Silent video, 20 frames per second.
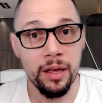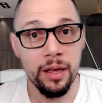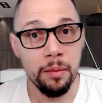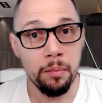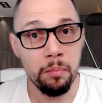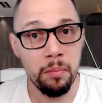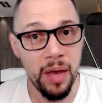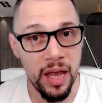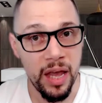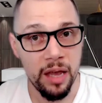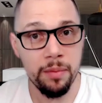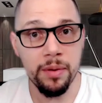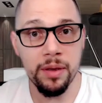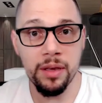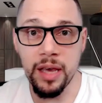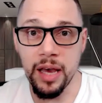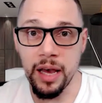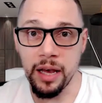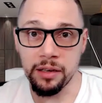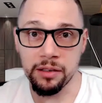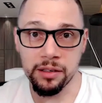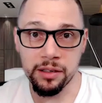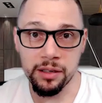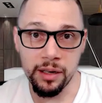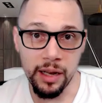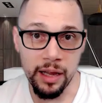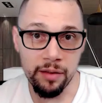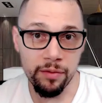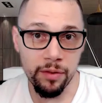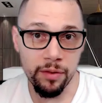maybe, yes,
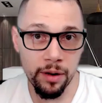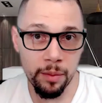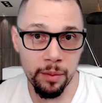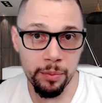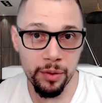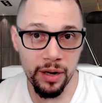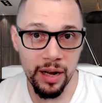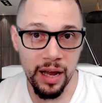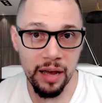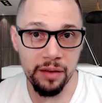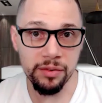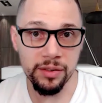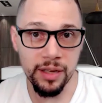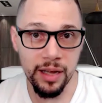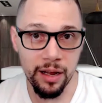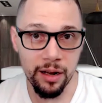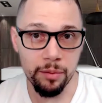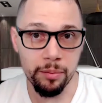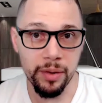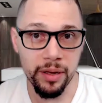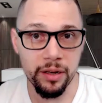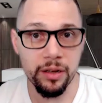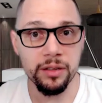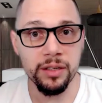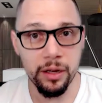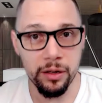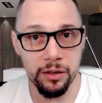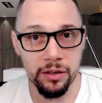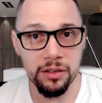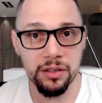level up your lifestyle a bit, because
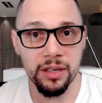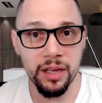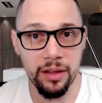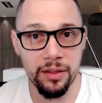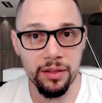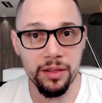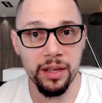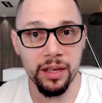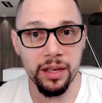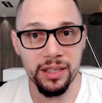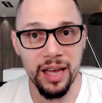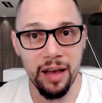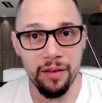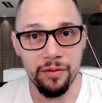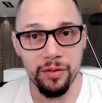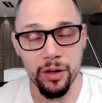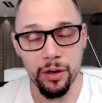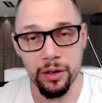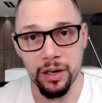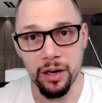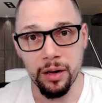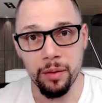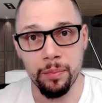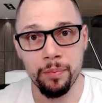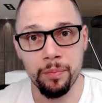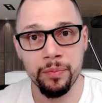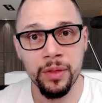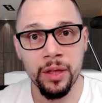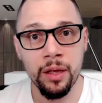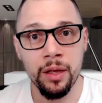I understand things have gone
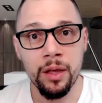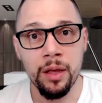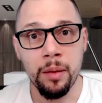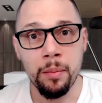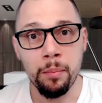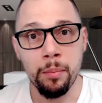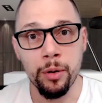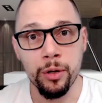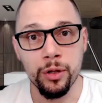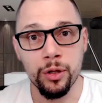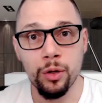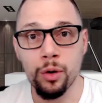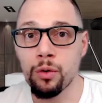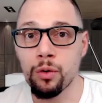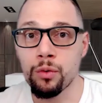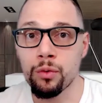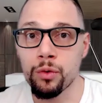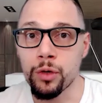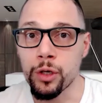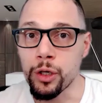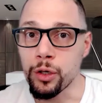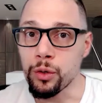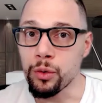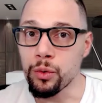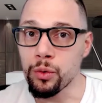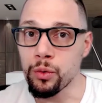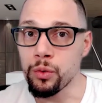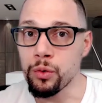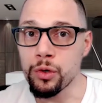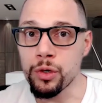up, but don't
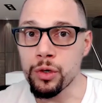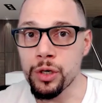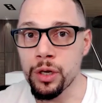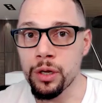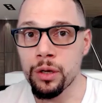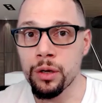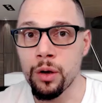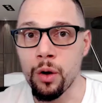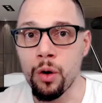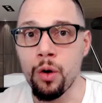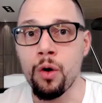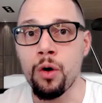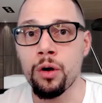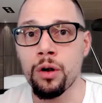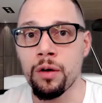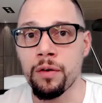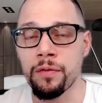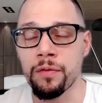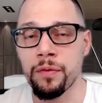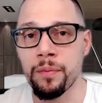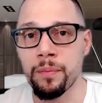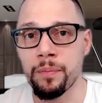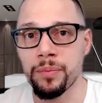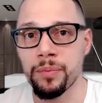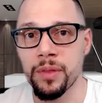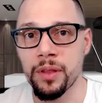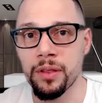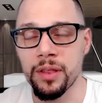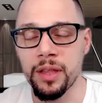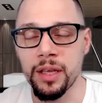use all of
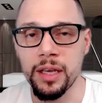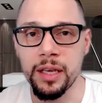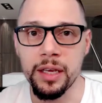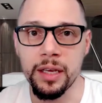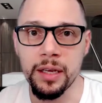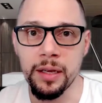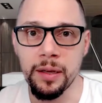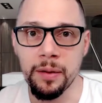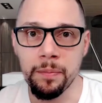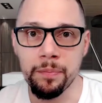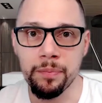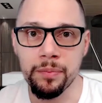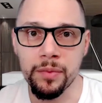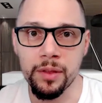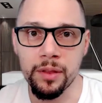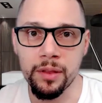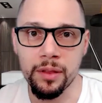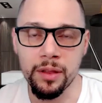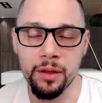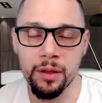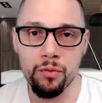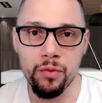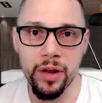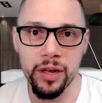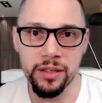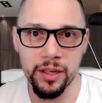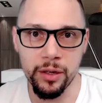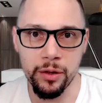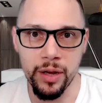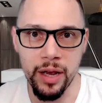the
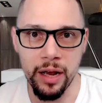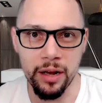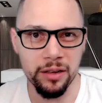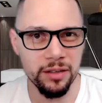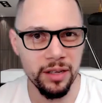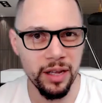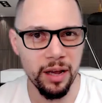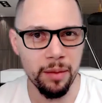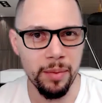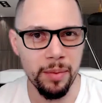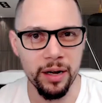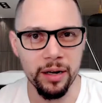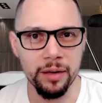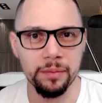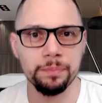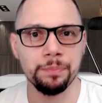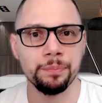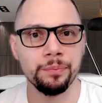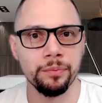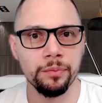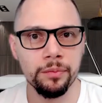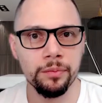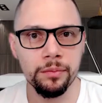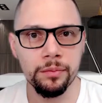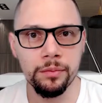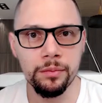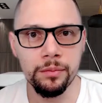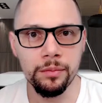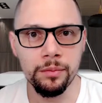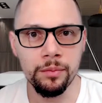raise that you got. Because think about it,
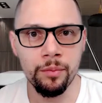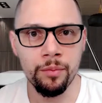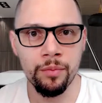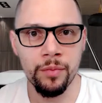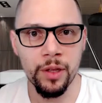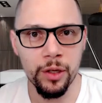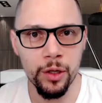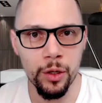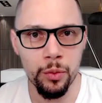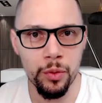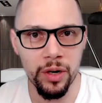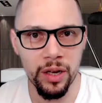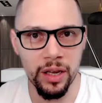you were